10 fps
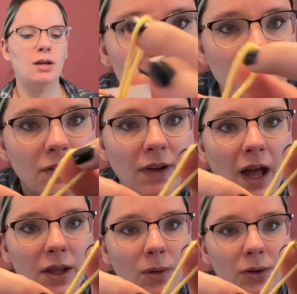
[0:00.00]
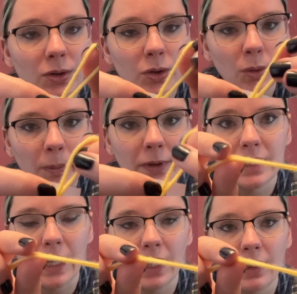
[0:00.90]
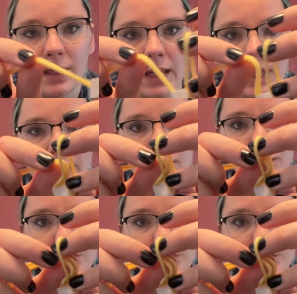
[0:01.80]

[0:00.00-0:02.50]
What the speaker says: So then you've got your loop. Take the 2